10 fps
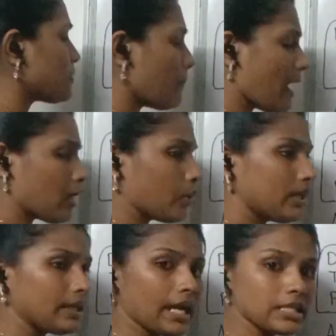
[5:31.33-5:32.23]
sparrow.
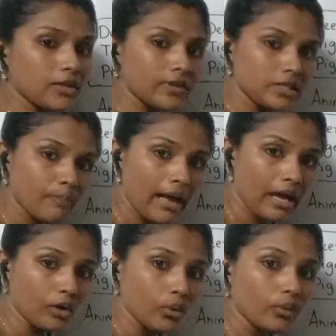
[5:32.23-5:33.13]
In case of a
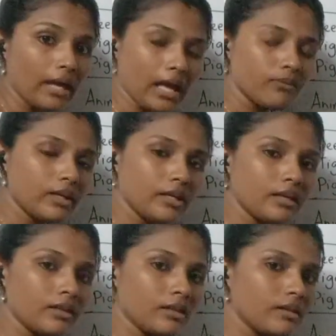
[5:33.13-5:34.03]
sparrow, can
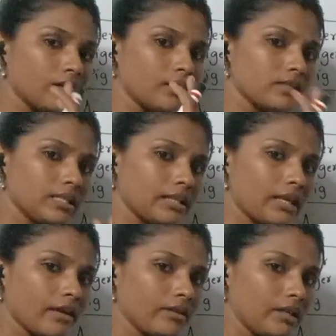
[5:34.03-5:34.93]
we see
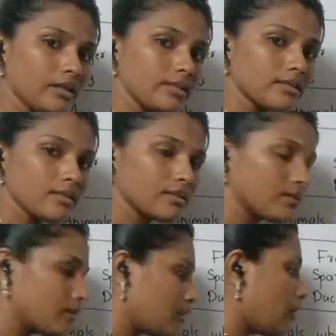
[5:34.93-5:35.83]
their ears?
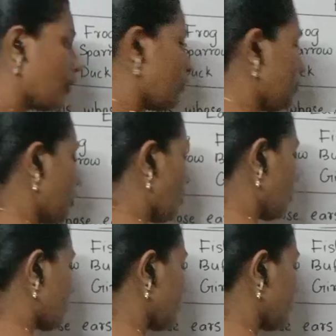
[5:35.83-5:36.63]
No.